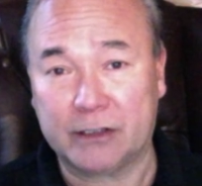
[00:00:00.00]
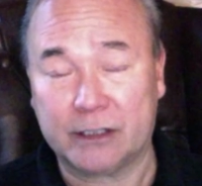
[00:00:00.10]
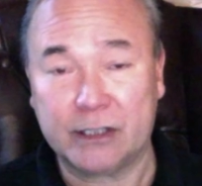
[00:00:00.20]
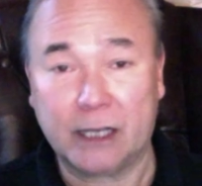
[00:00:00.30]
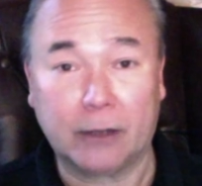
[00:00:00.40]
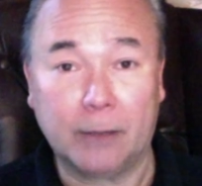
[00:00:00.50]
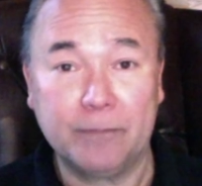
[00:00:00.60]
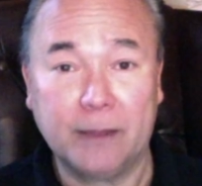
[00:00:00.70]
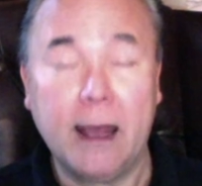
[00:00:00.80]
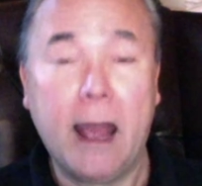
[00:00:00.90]
et cetera,
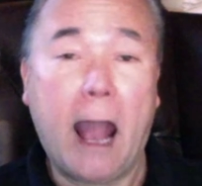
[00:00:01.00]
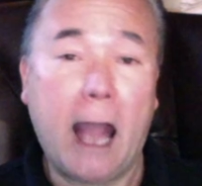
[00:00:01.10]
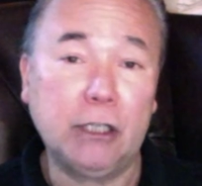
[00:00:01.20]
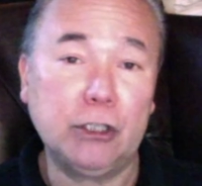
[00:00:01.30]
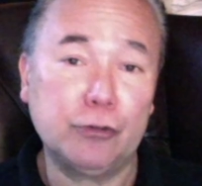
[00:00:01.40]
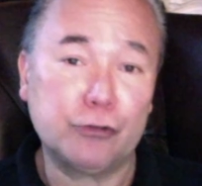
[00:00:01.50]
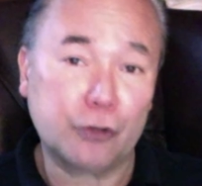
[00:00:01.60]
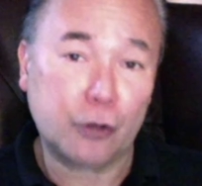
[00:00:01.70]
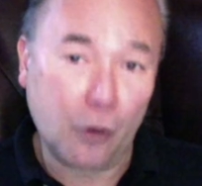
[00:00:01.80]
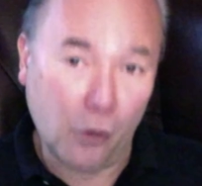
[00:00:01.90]
and use
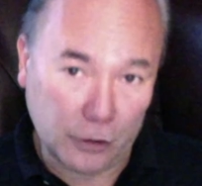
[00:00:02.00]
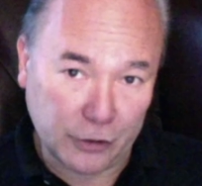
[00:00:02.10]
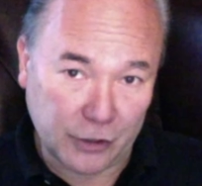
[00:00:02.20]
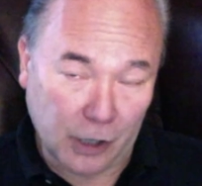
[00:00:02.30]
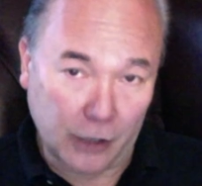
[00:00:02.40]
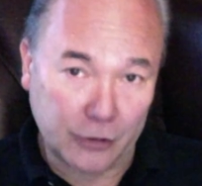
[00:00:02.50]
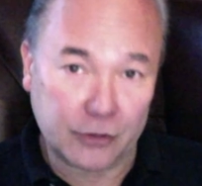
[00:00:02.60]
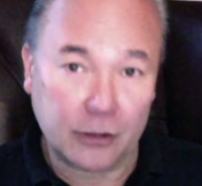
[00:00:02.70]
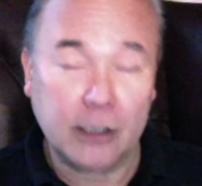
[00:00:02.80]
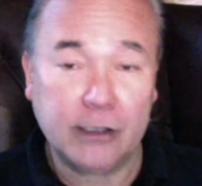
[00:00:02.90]
cornstarch,
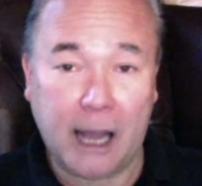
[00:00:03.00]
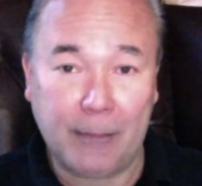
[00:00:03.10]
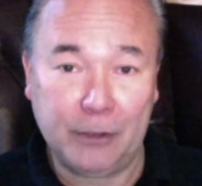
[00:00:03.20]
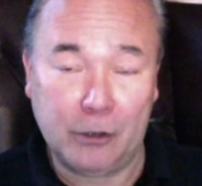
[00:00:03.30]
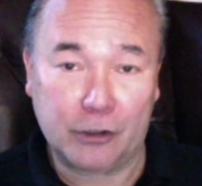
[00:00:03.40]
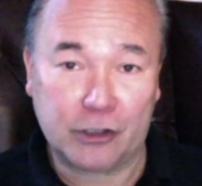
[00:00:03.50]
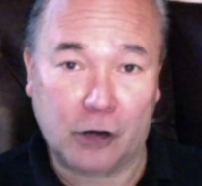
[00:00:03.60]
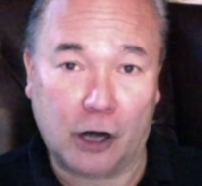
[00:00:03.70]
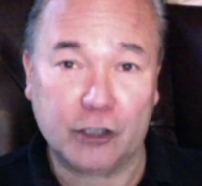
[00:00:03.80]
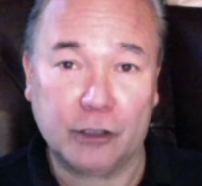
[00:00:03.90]
tapioca
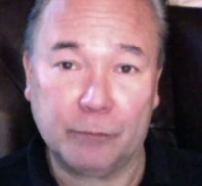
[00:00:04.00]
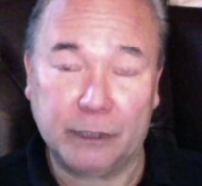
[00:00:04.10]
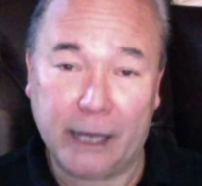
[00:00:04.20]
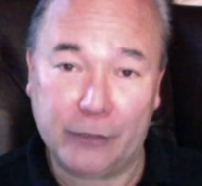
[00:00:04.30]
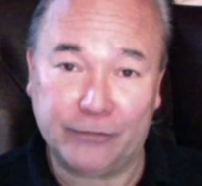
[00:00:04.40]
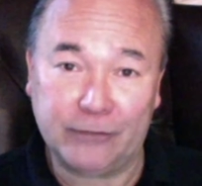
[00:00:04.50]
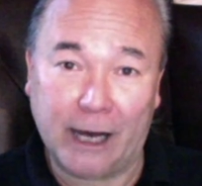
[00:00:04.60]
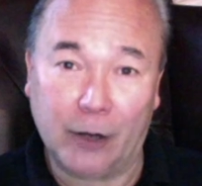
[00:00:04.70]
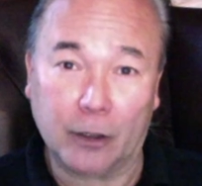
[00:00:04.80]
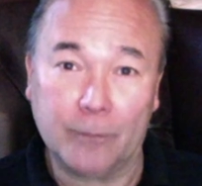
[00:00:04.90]
starch, potato
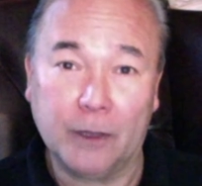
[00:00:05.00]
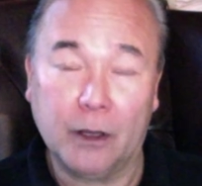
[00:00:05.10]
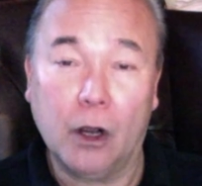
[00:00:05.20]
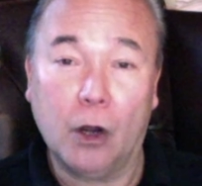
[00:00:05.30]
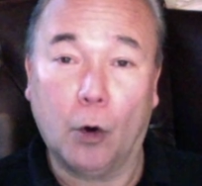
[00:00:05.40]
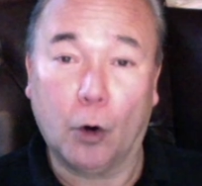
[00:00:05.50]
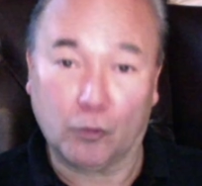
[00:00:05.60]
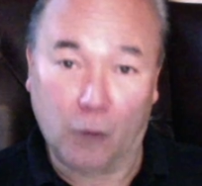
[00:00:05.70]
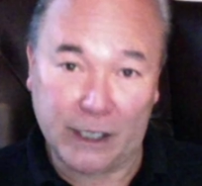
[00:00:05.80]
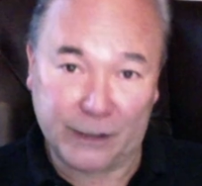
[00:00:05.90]
flour, or
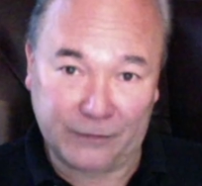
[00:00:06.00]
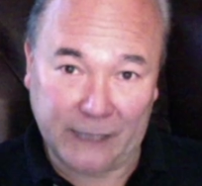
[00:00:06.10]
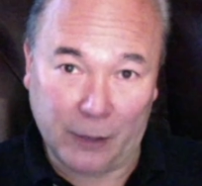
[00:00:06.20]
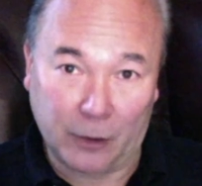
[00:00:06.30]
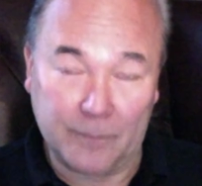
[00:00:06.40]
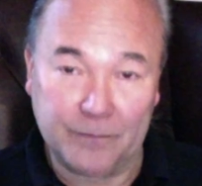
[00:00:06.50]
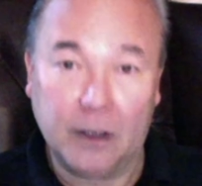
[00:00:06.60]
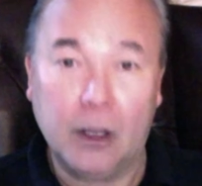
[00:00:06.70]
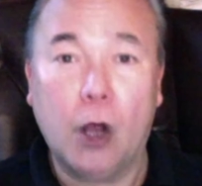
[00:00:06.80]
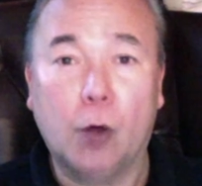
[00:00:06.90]
rice flour.
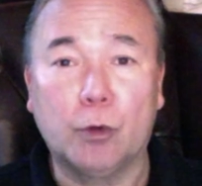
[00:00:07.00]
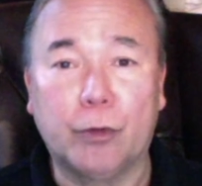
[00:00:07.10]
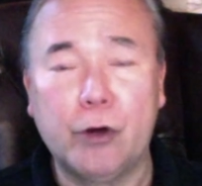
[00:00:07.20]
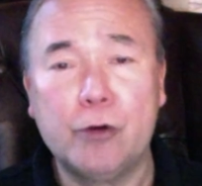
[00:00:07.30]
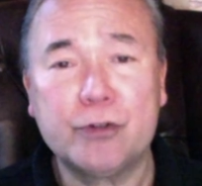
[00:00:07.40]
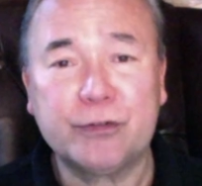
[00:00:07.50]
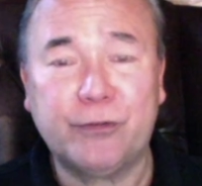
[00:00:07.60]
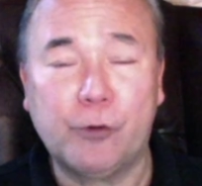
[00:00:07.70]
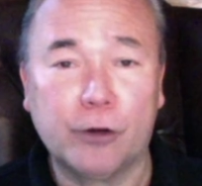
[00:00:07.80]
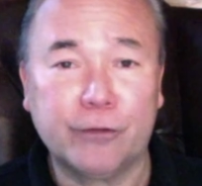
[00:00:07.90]
Well, those
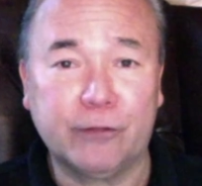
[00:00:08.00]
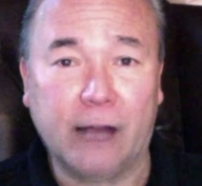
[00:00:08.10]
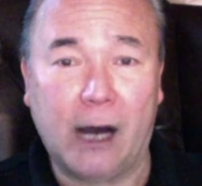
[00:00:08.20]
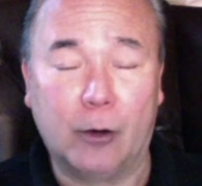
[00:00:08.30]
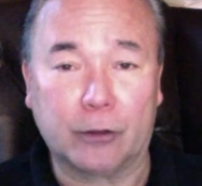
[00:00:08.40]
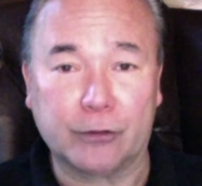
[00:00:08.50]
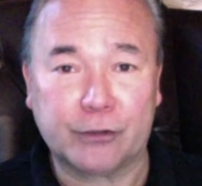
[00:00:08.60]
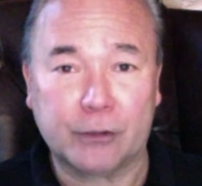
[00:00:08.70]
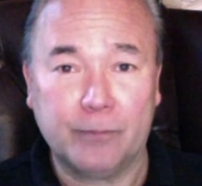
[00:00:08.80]
four flours